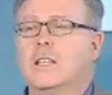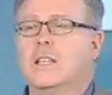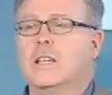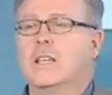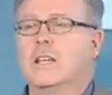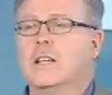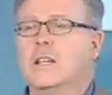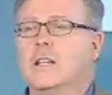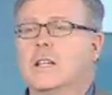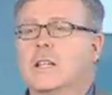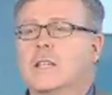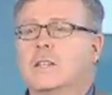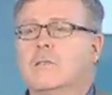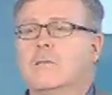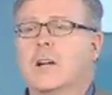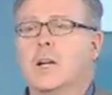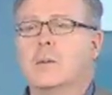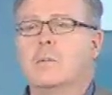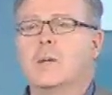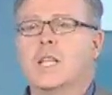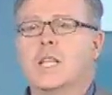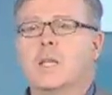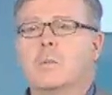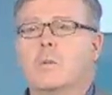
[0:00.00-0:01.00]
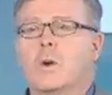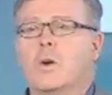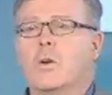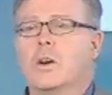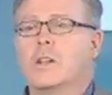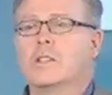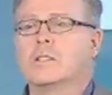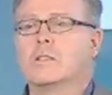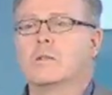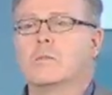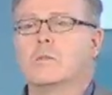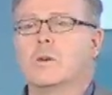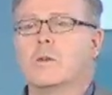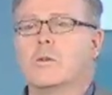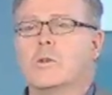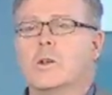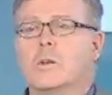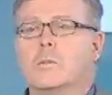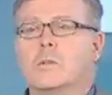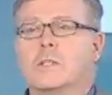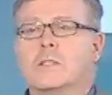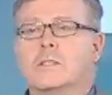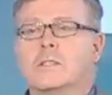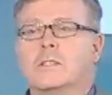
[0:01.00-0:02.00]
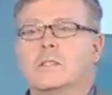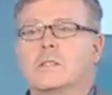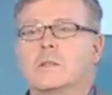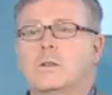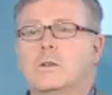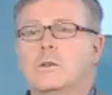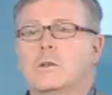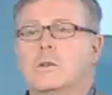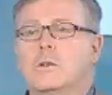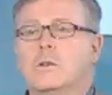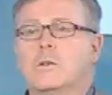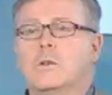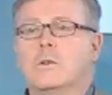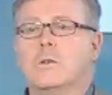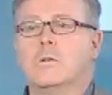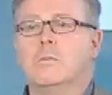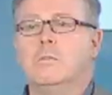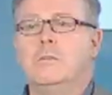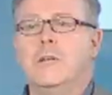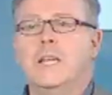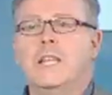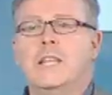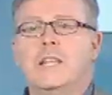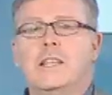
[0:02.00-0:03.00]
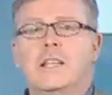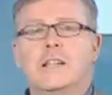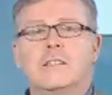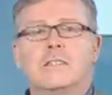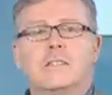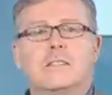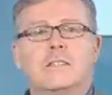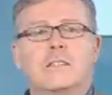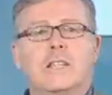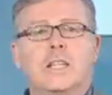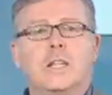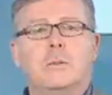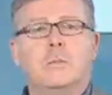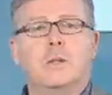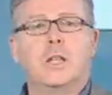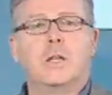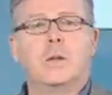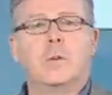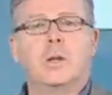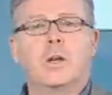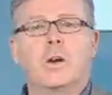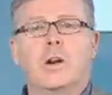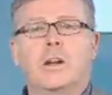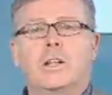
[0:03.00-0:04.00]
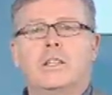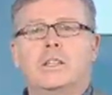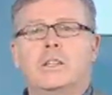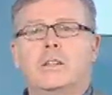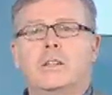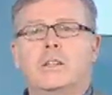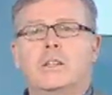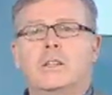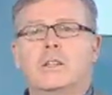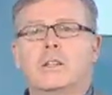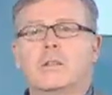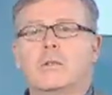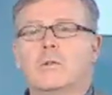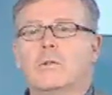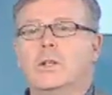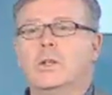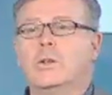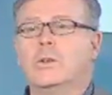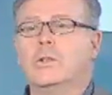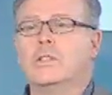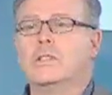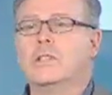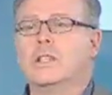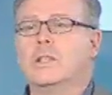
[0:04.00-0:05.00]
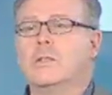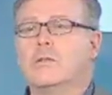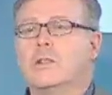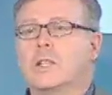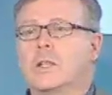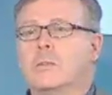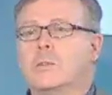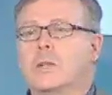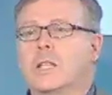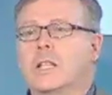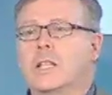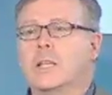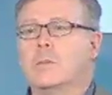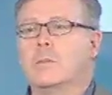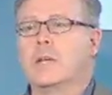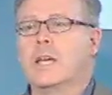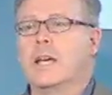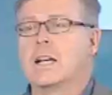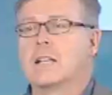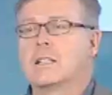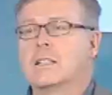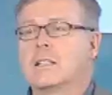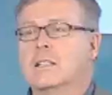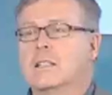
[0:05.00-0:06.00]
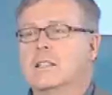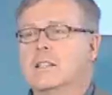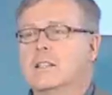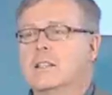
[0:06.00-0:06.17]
uh, environmentally progressive performance, to meeting that sustainability criteria, reducing environmental impact.